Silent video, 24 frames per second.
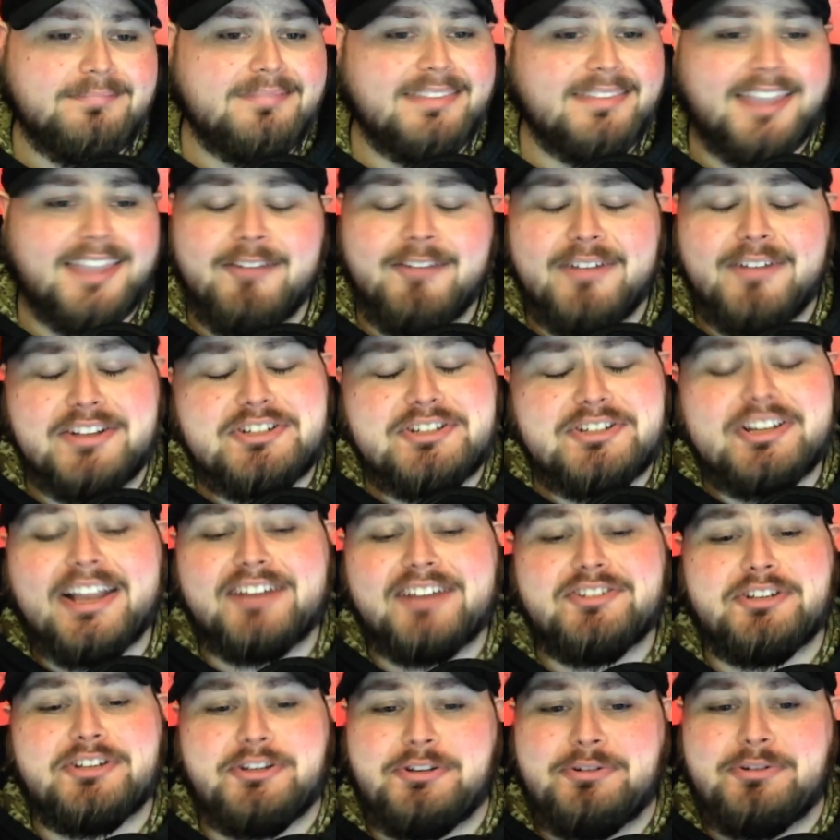Eventually,
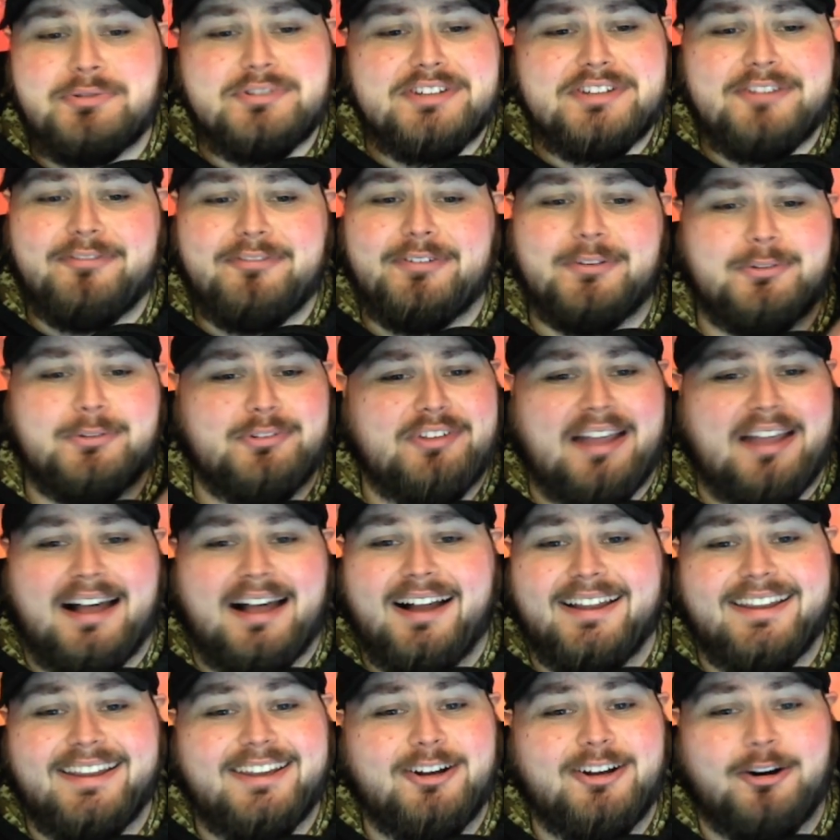actually, Kuzie fills
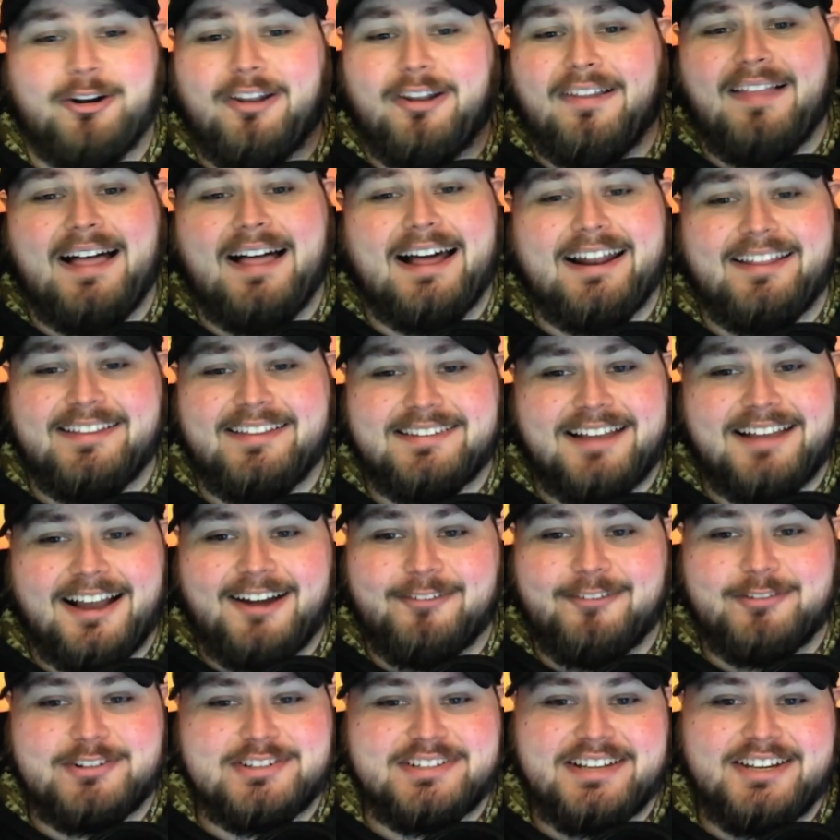Ty in on a lot of this
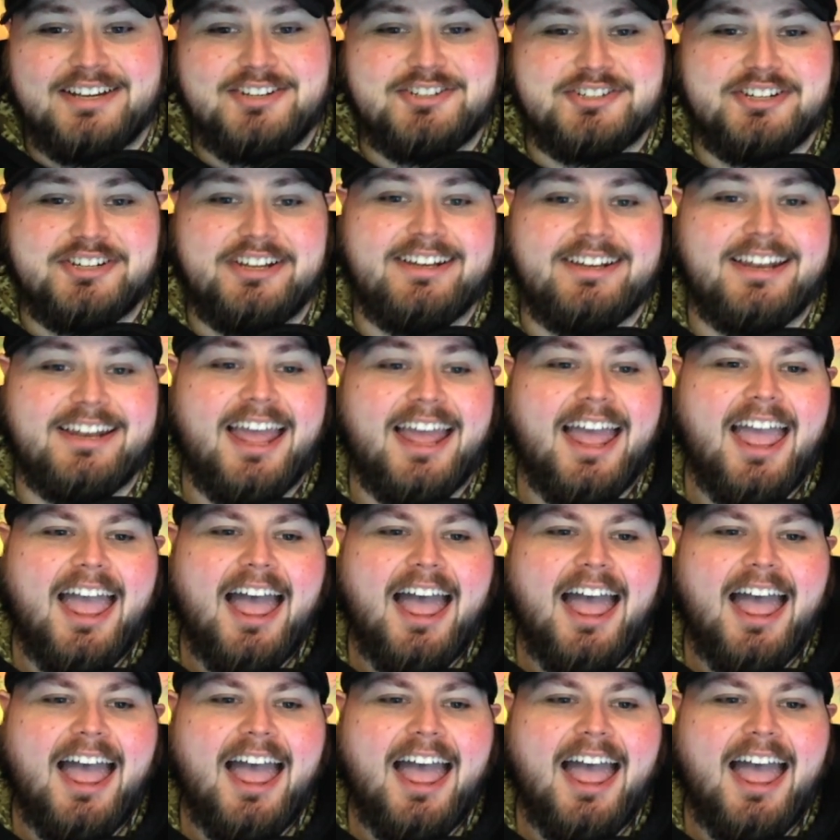conversation.